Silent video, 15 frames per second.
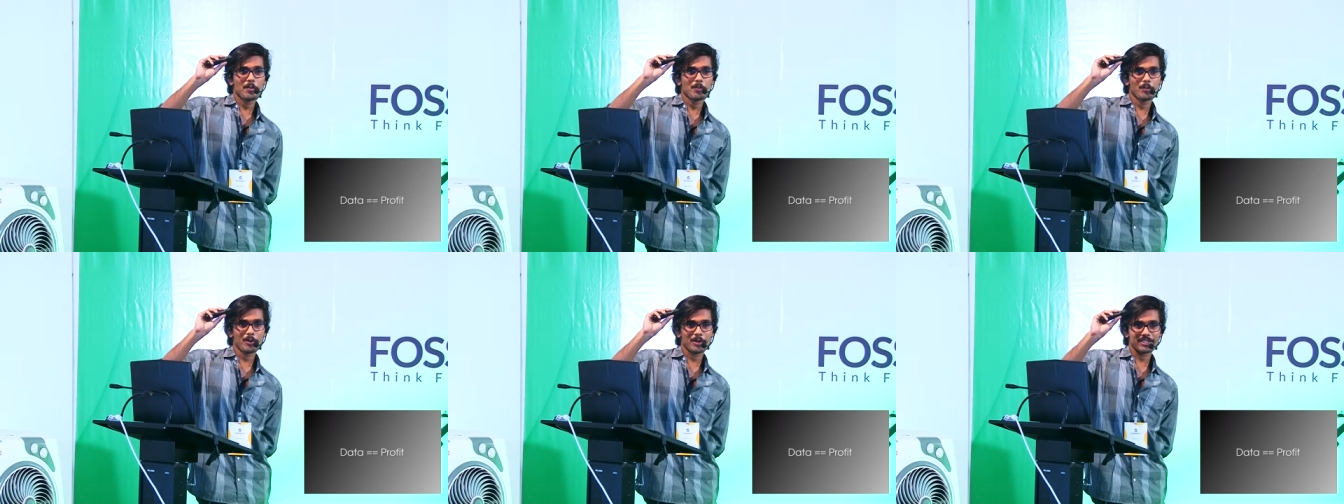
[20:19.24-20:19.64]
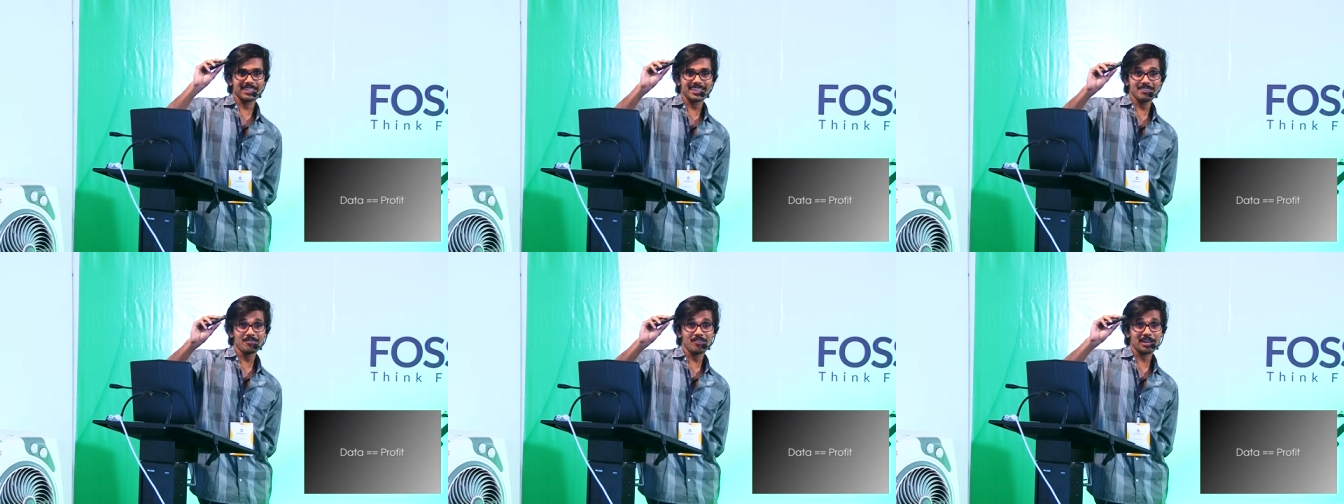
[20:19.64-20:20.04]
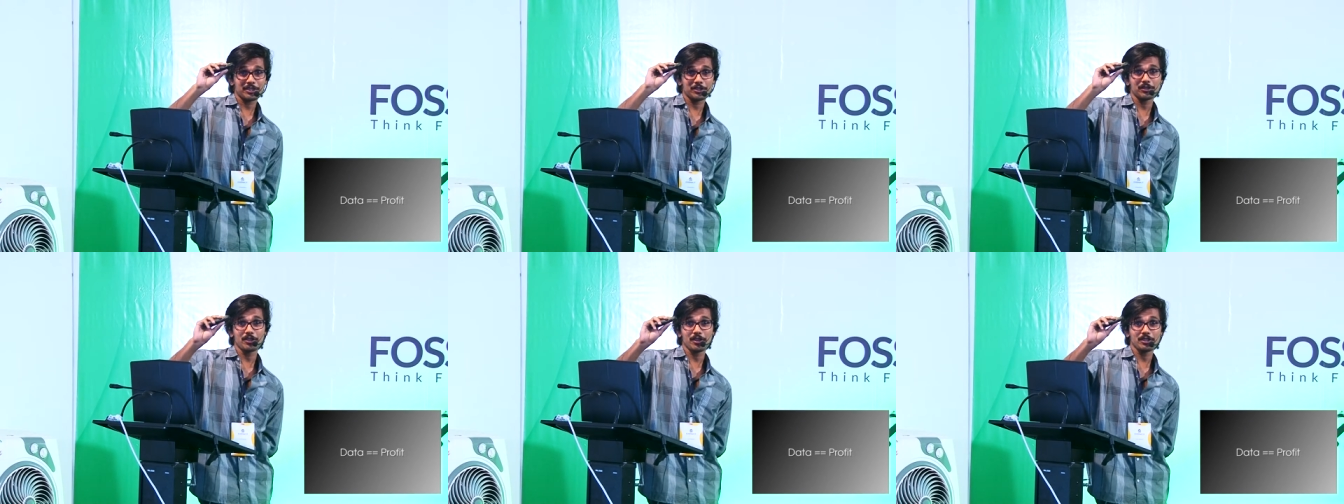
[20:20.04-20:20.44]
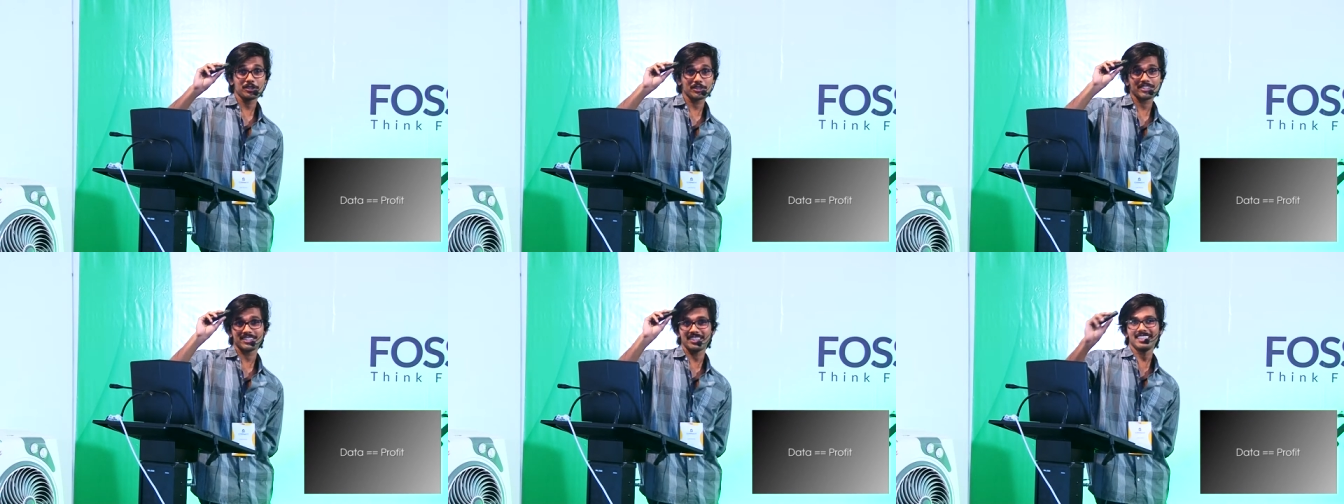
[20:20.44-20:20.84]
more than what you're going to
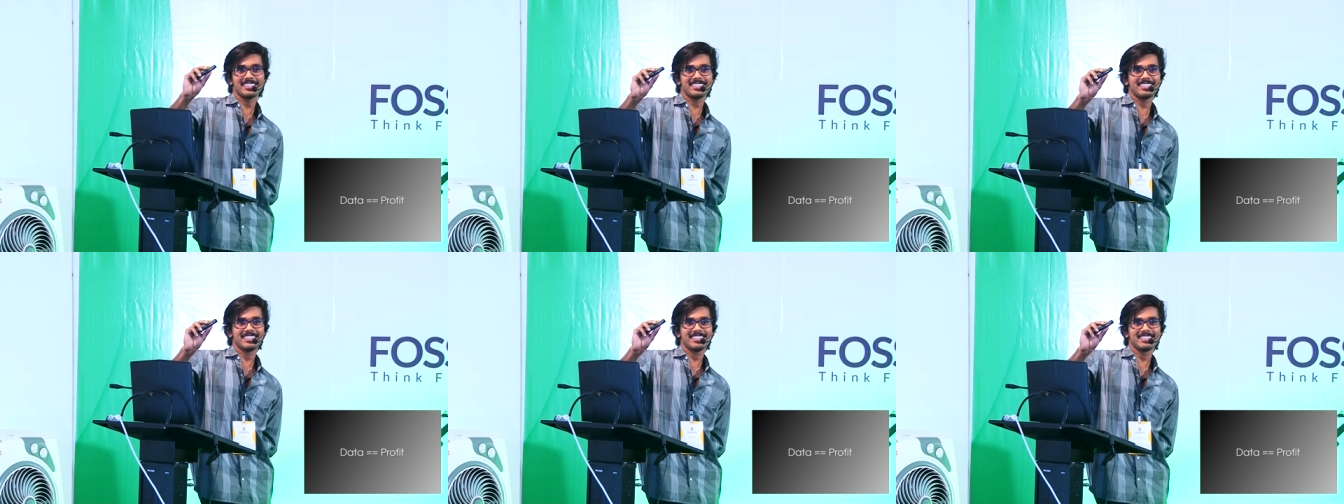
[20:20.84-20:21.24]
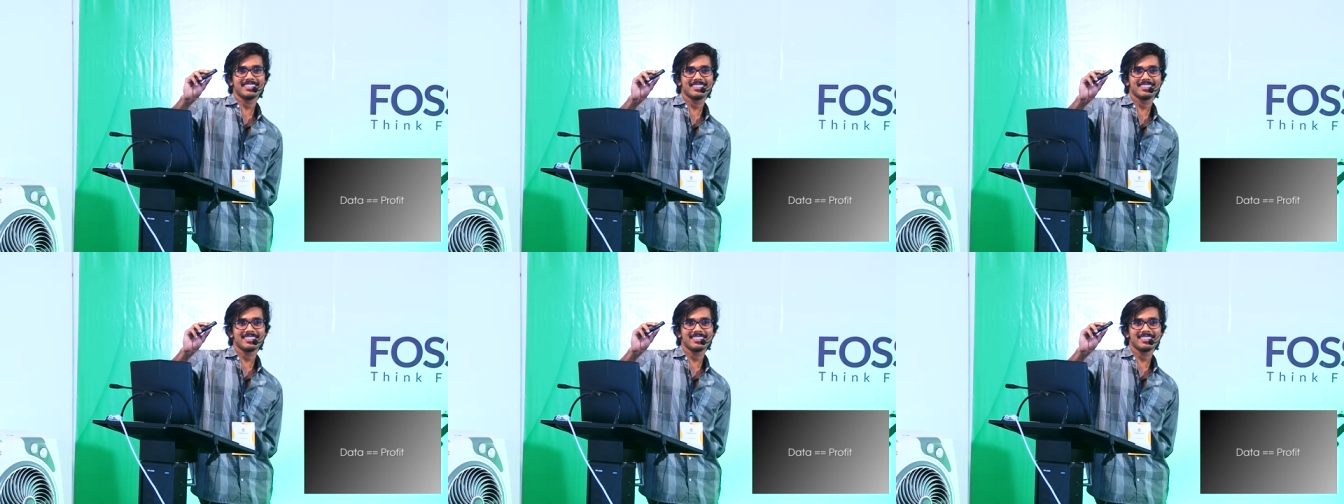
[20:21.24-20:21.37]
think.